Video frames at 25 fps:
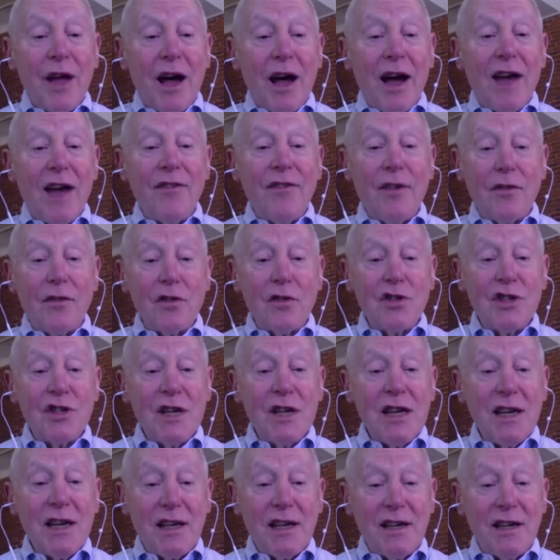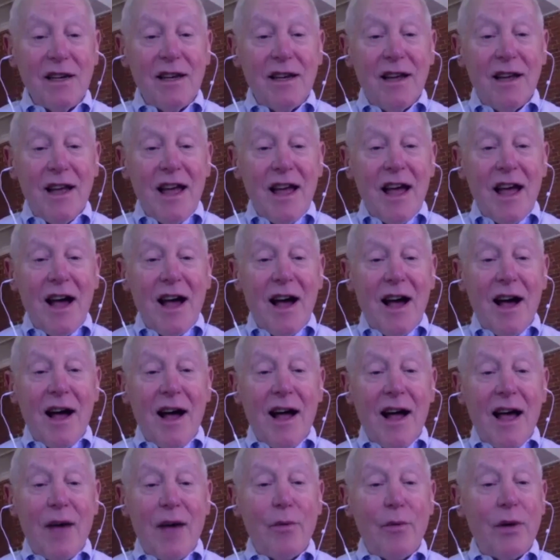I've ever seen.
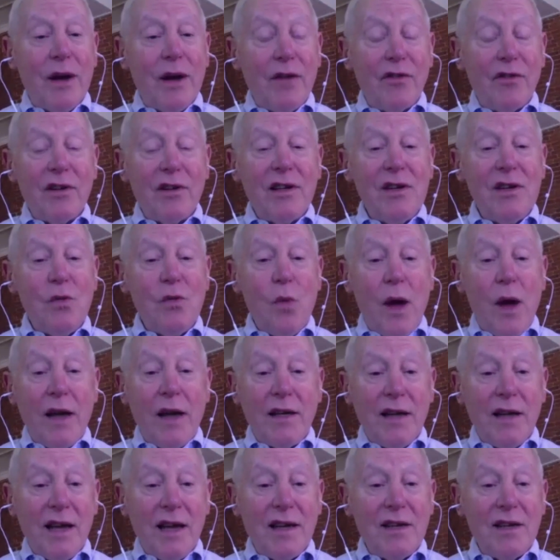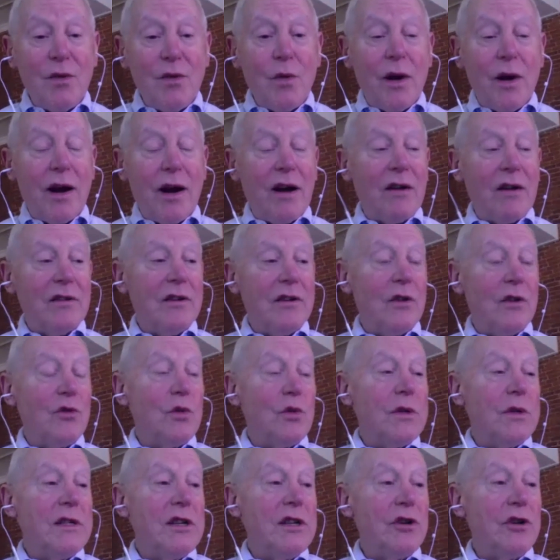Uh, and whenever he went anywhere, you know, to
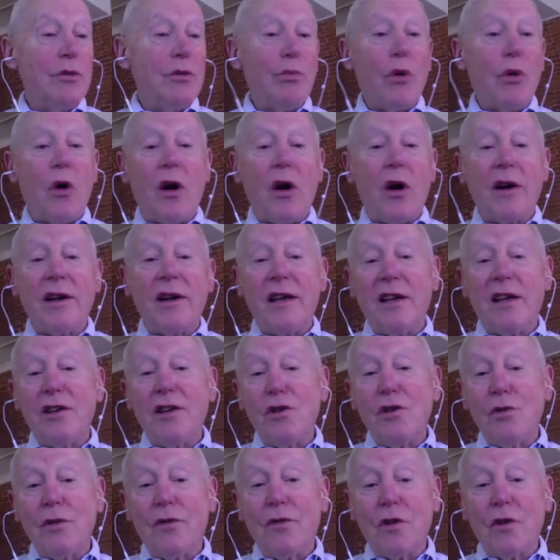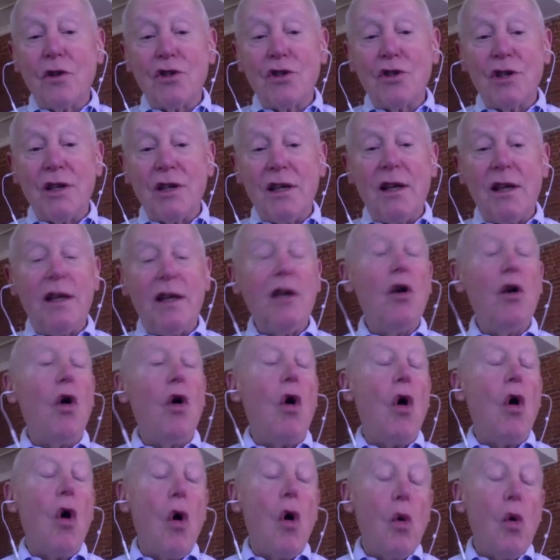a dinner party at a university, he
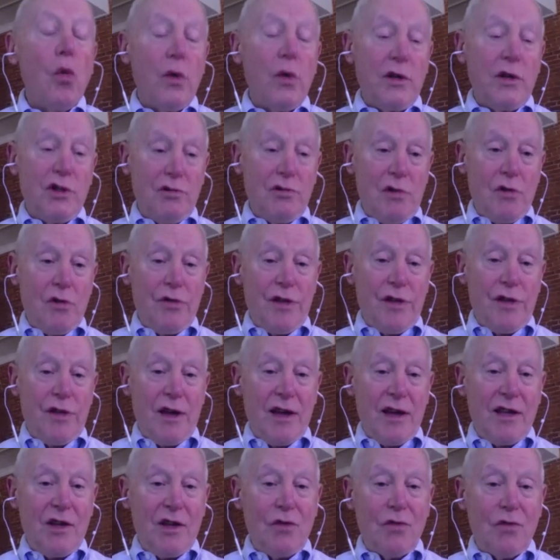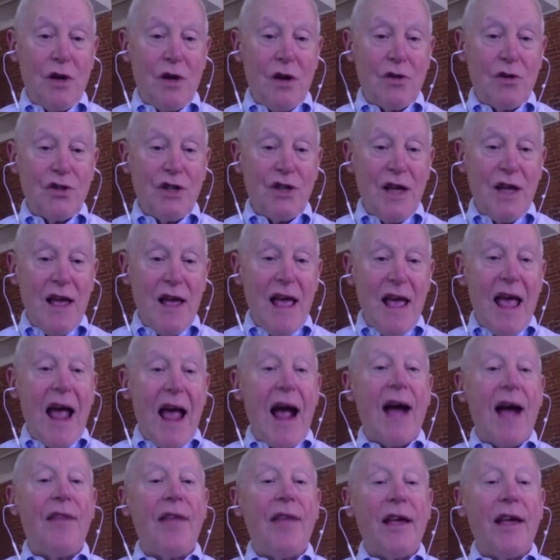always wrote thank you notes,
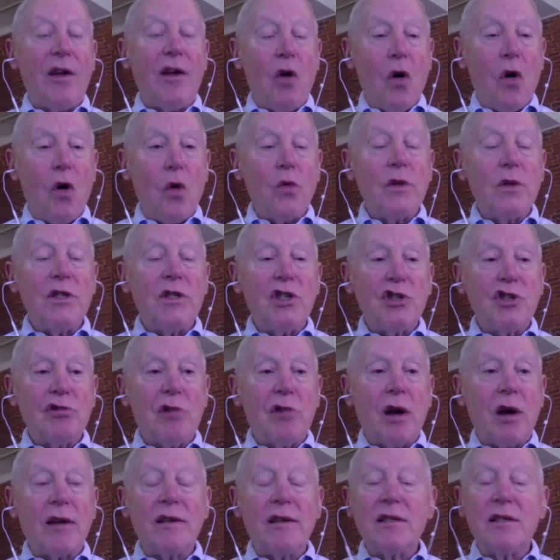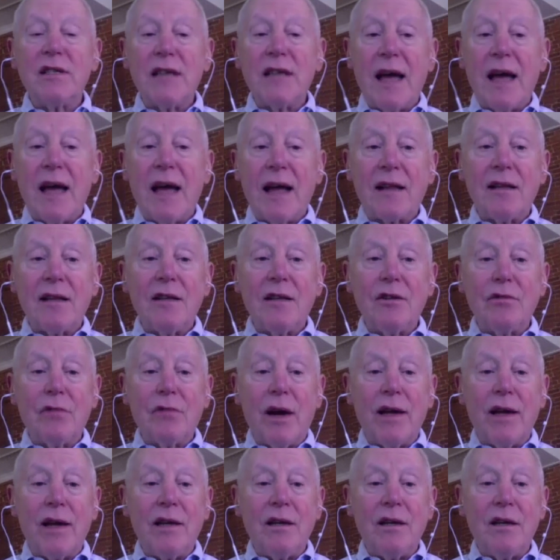and they always struck exactly the
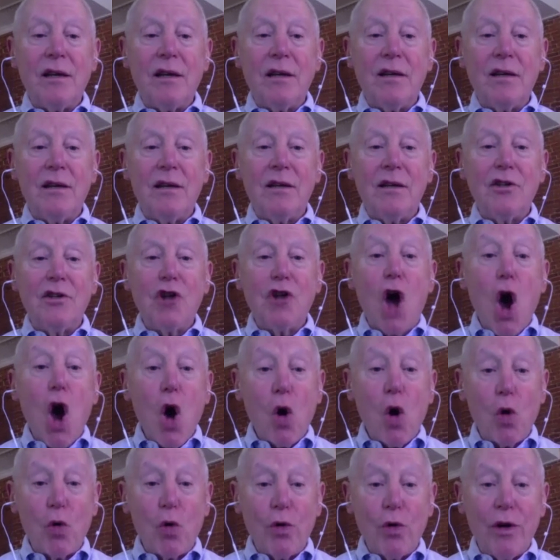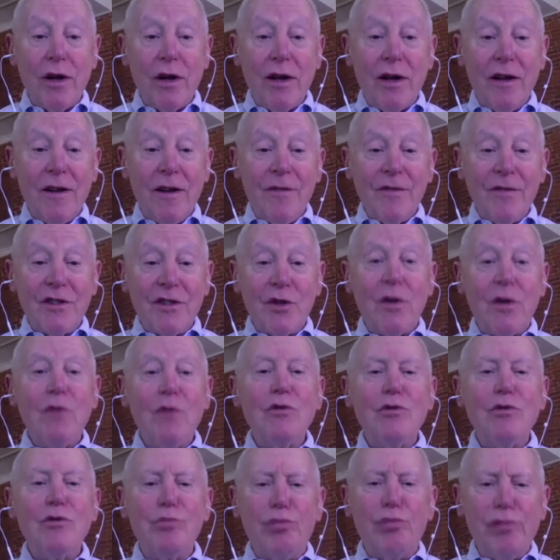right tone. So he
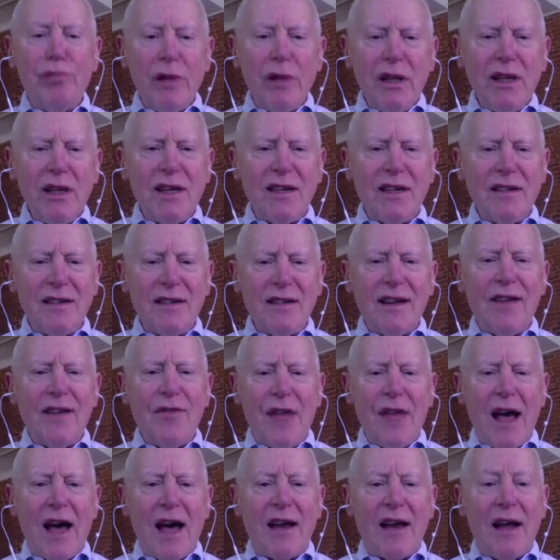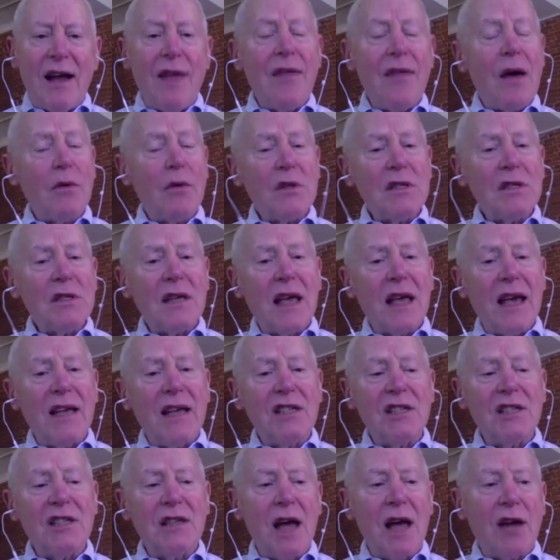was brilliant at that. And that was a
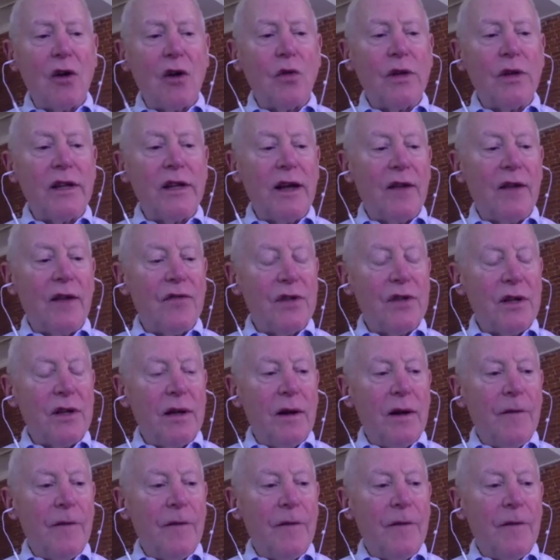case not only of the